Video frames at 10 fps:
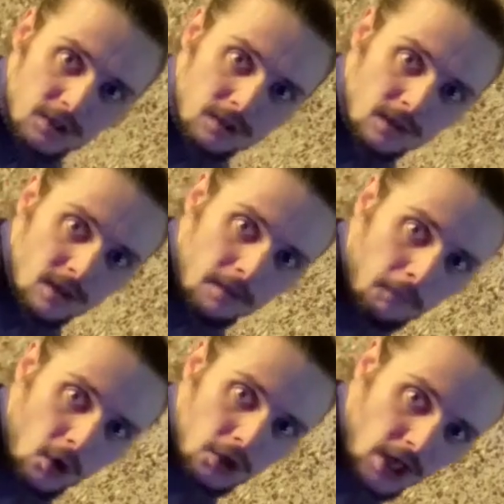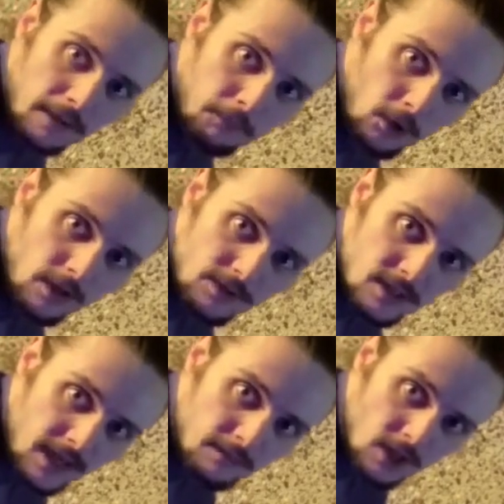you push and pull at the
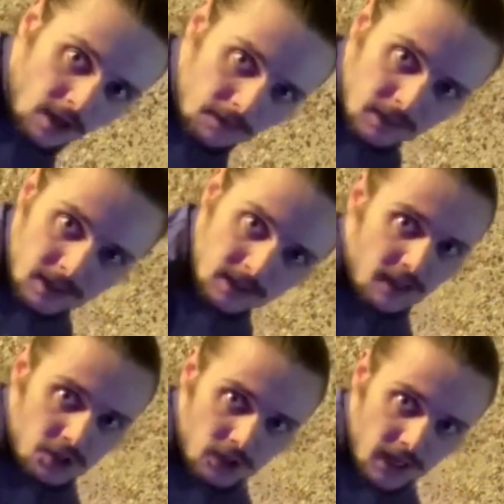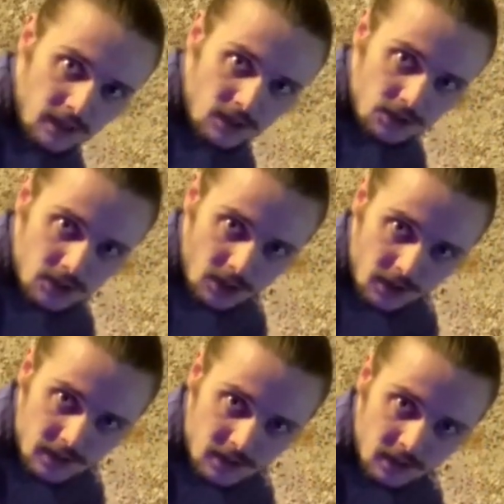same time. Then as you hit the other
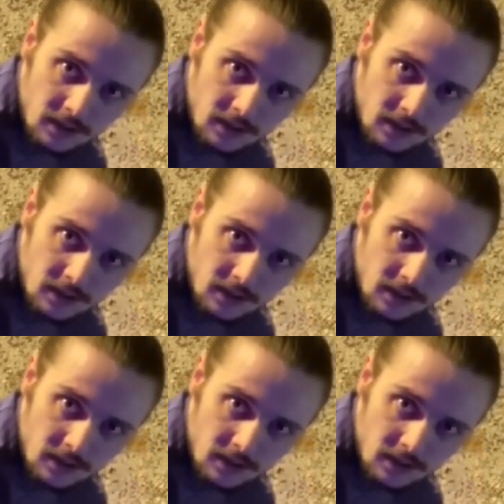side